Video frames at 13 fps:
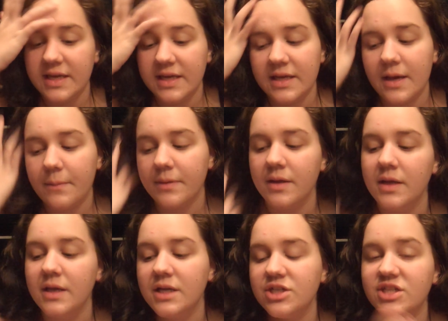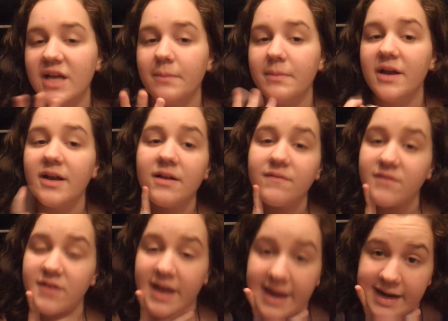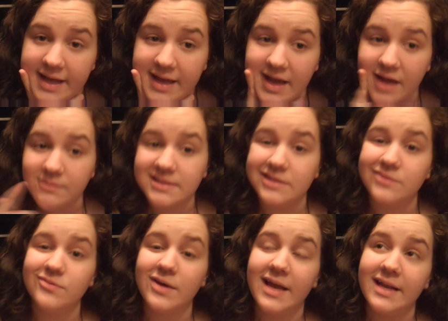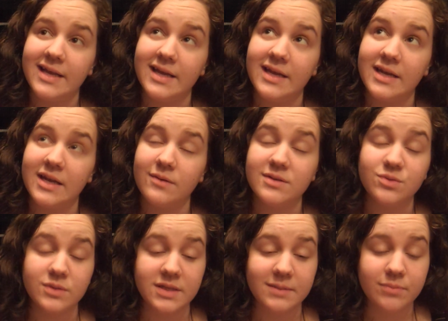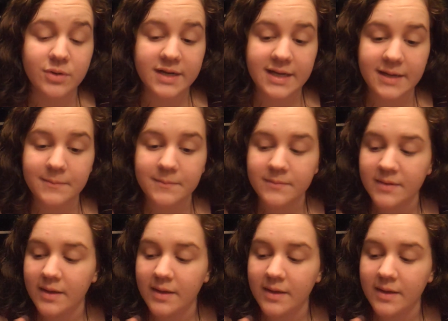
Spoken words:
Yep, she got married on Friday. I was in the wedding. It was really pretty.